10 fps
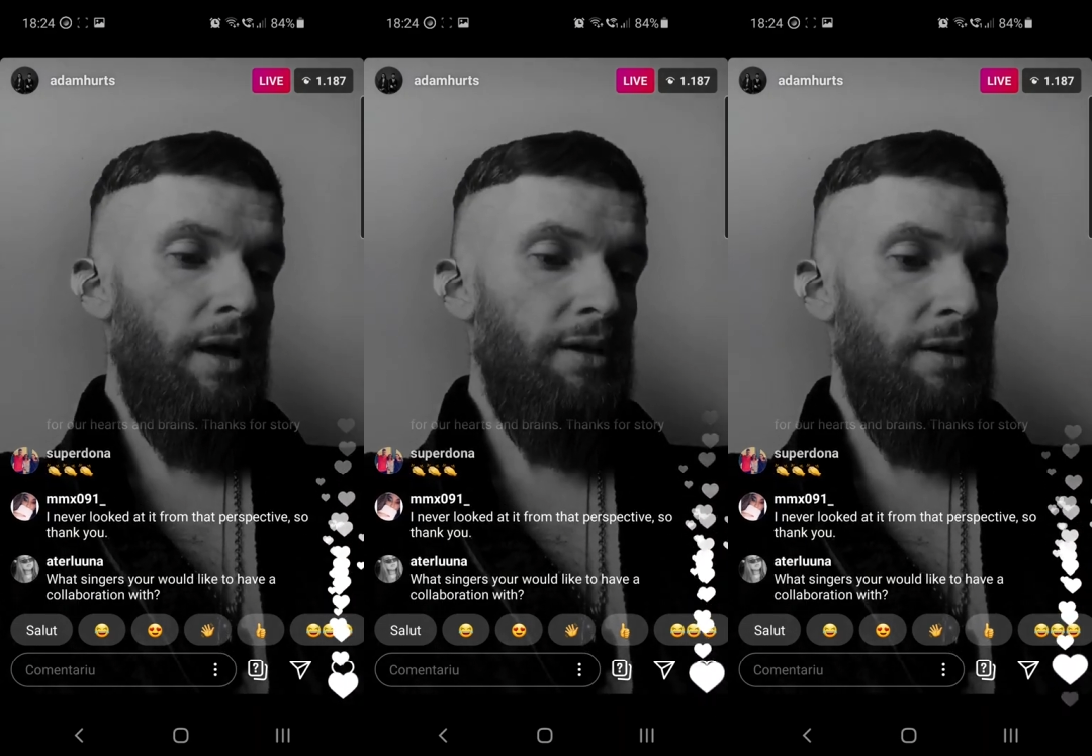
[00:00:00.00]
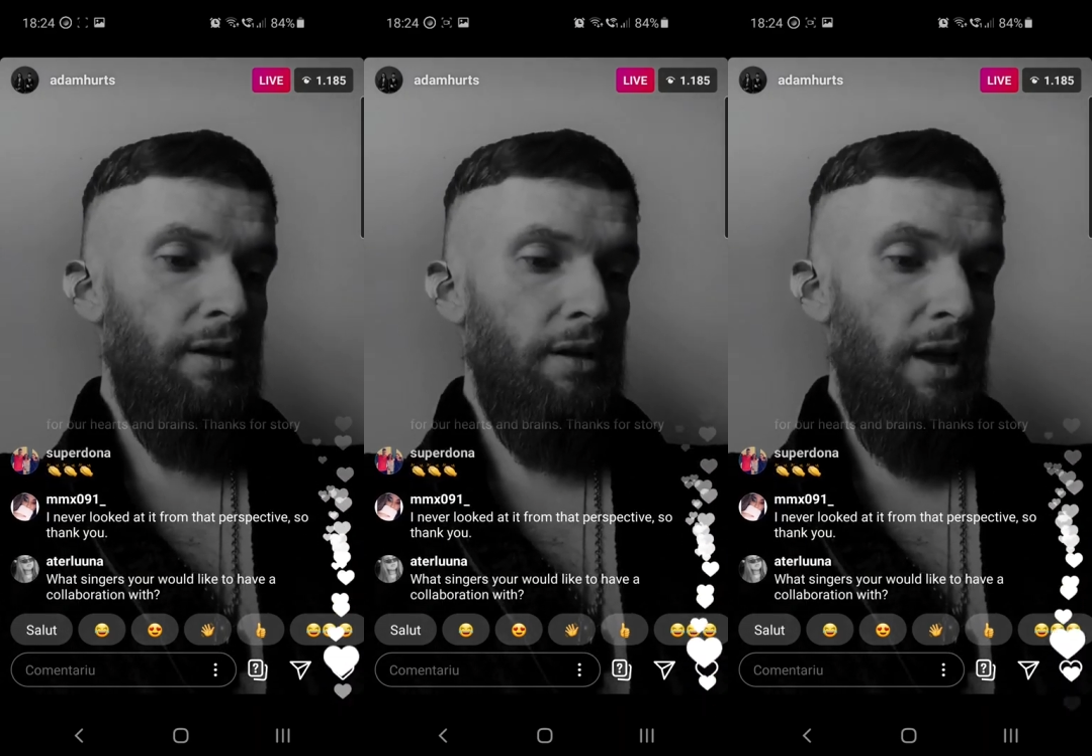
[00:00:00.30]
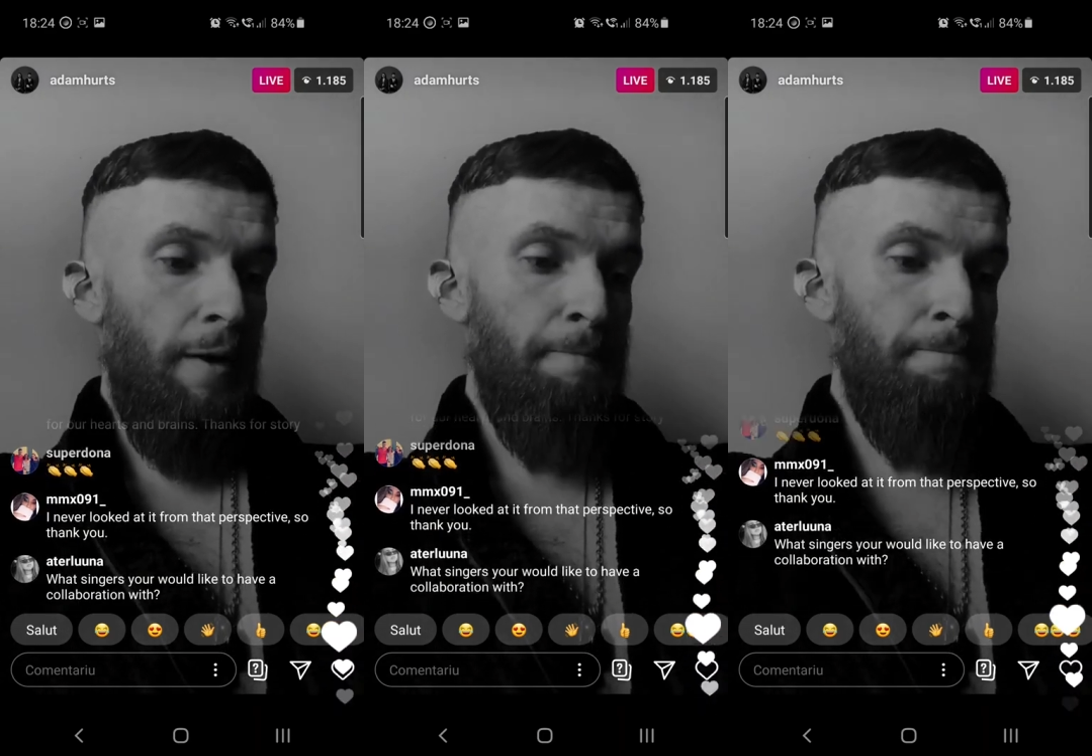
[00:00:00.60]
And
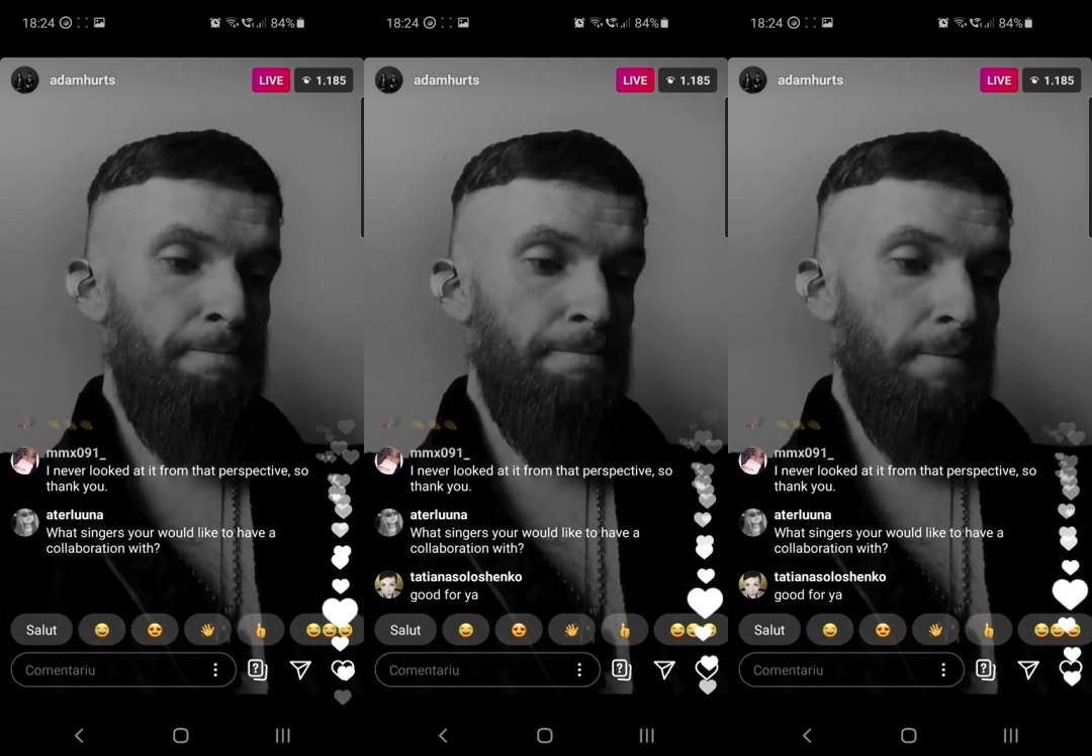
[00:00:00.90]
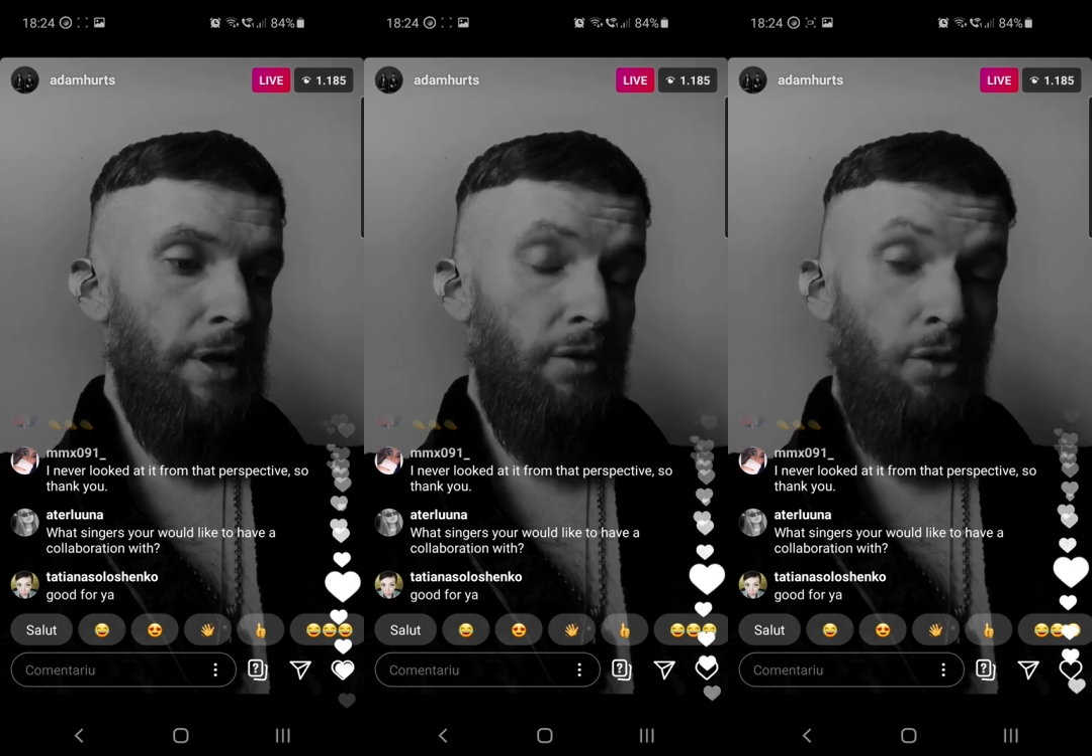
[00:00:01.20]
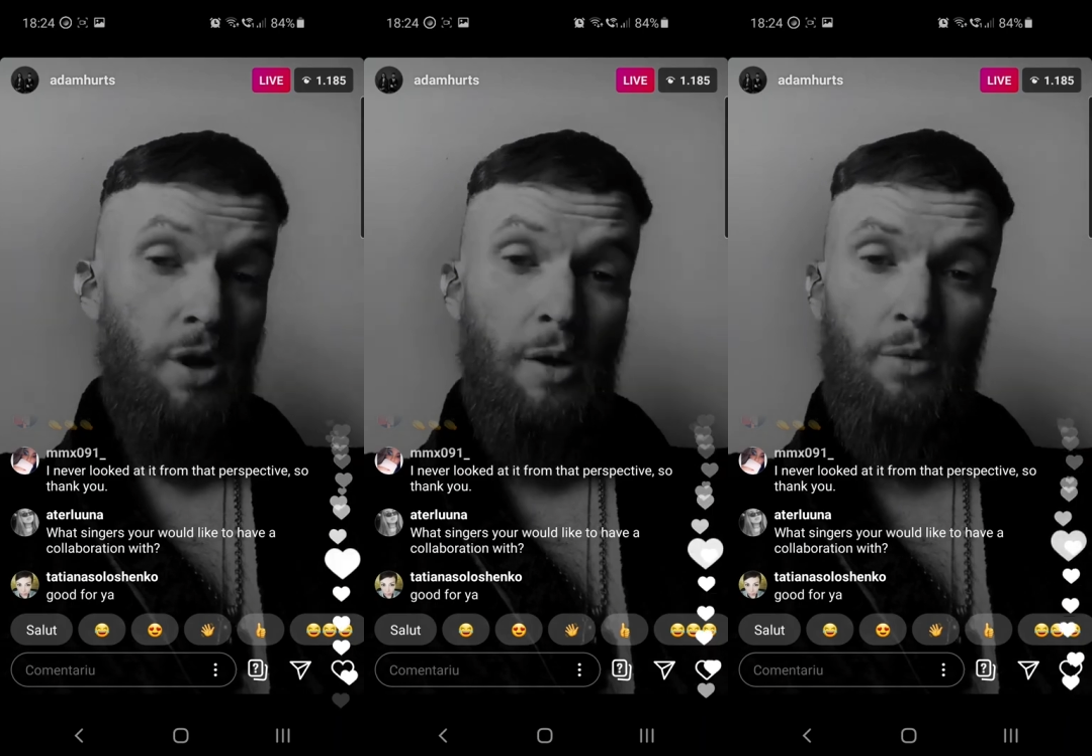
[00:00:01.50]
I
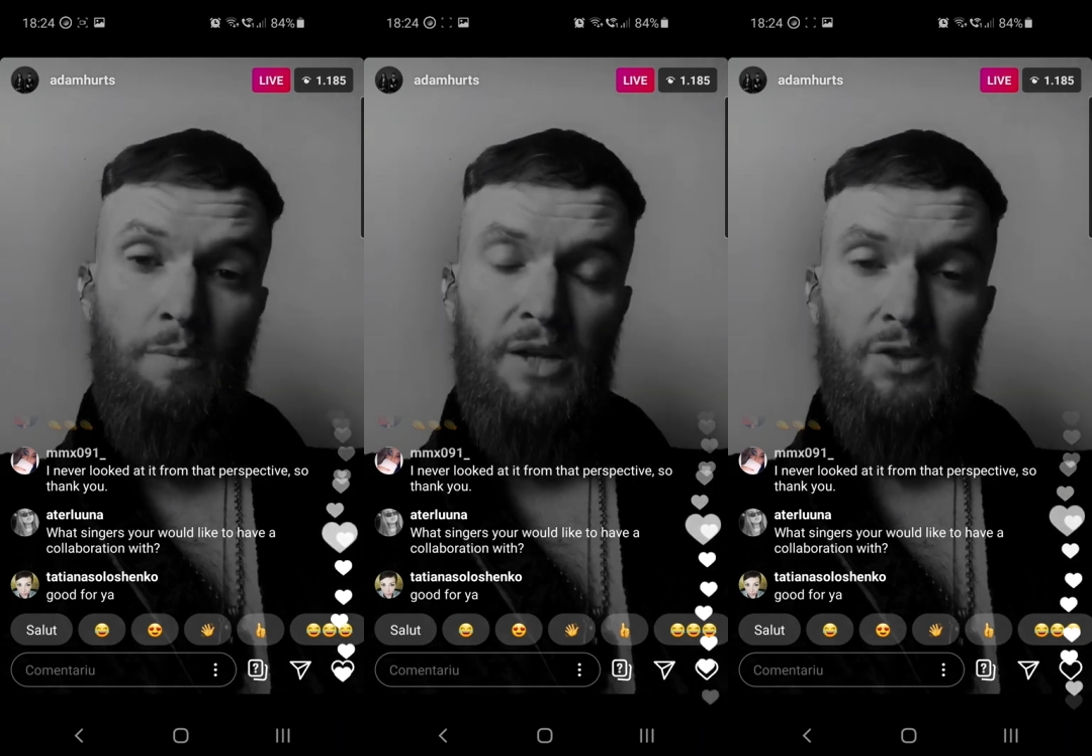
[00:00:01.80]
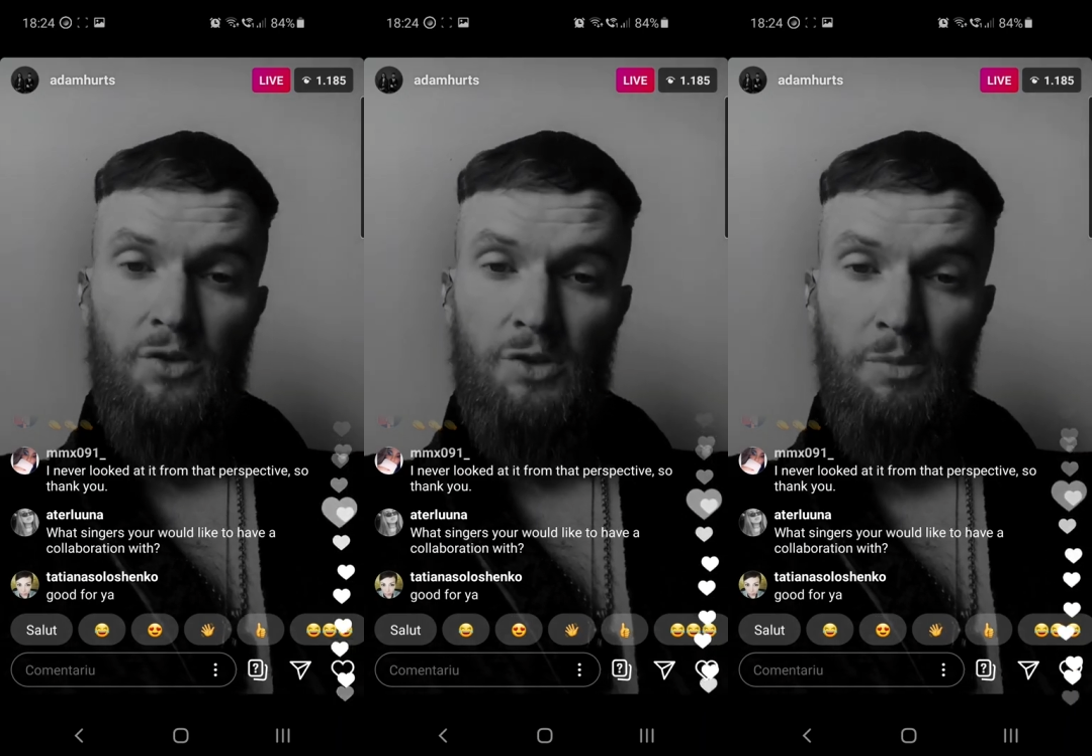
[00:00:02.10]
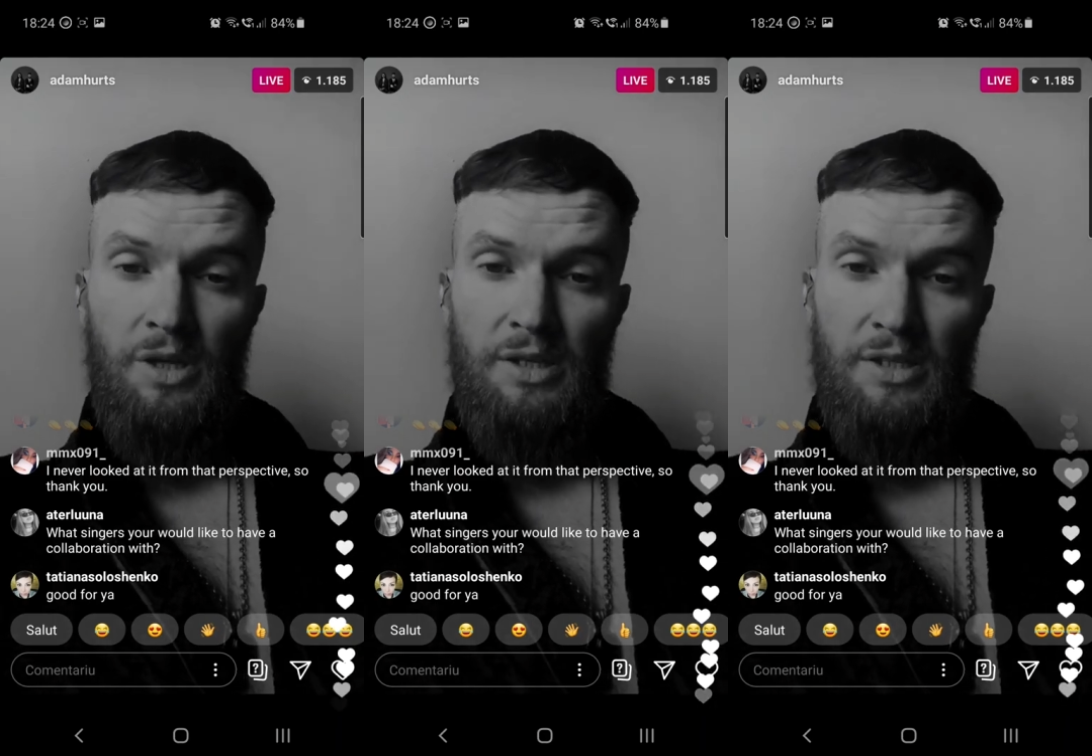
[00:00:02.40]
thought I would mention
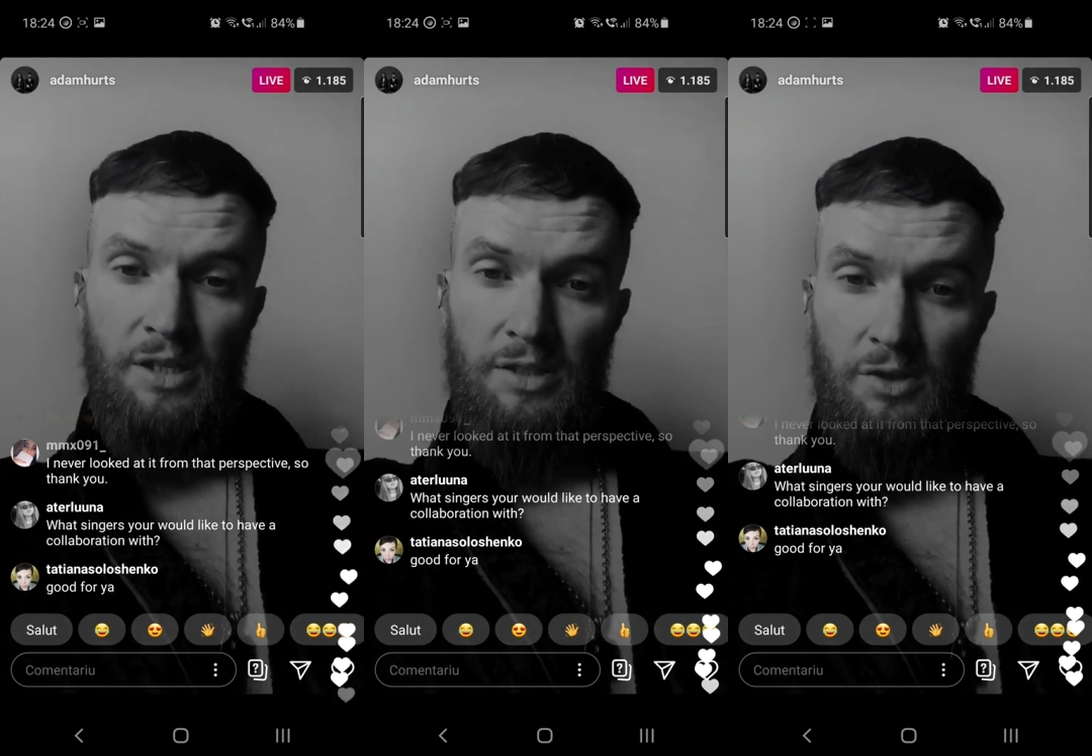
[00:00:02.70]
some of these things